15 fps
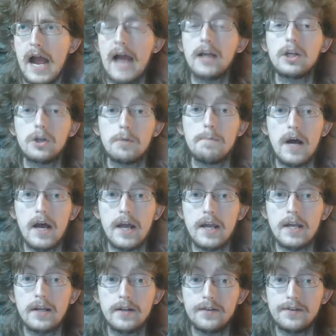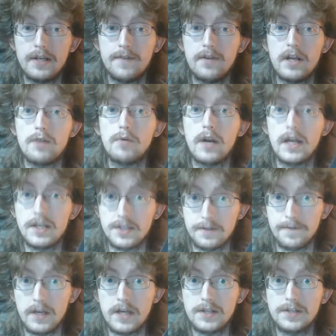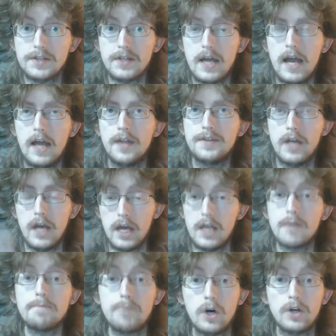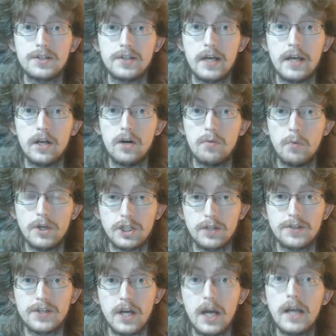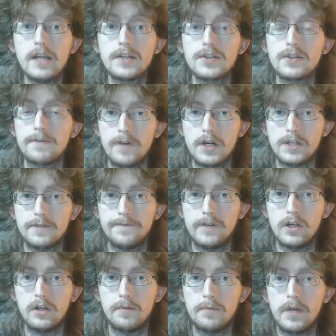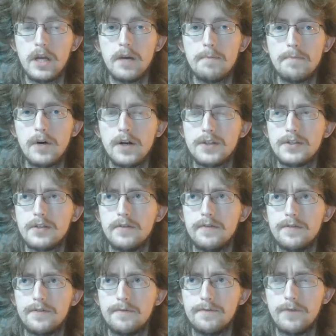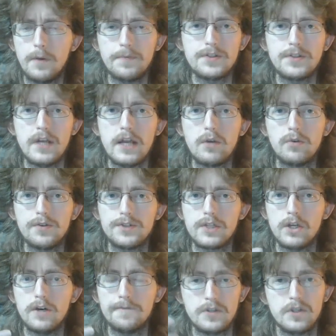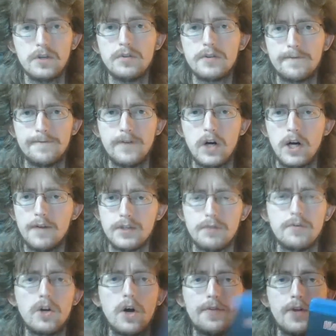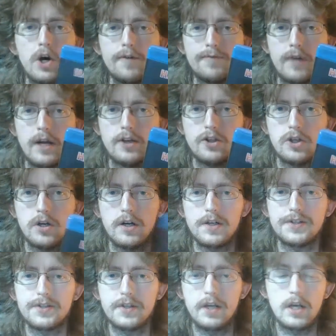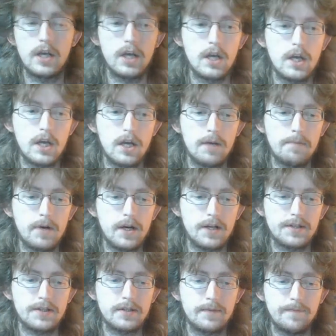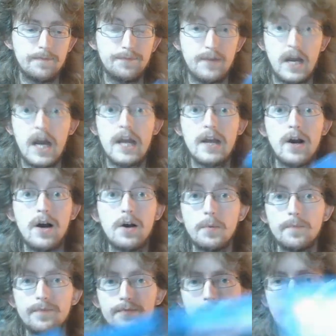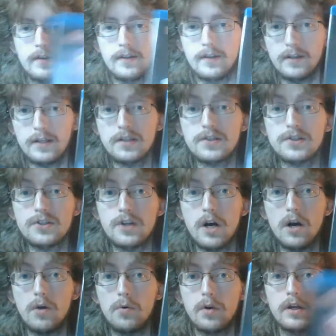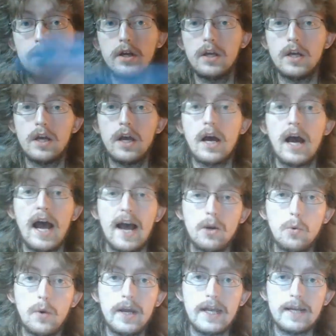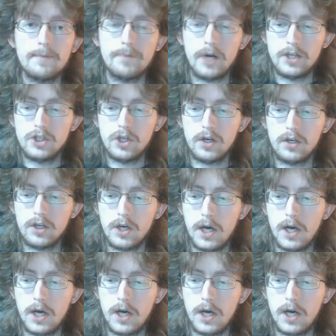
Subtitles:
Anchor Bay DVD release of this and a box set which contains the first film, but from the sequels of 2 to 5. So not the whole franchise, but hey-ho. So, Halloween by John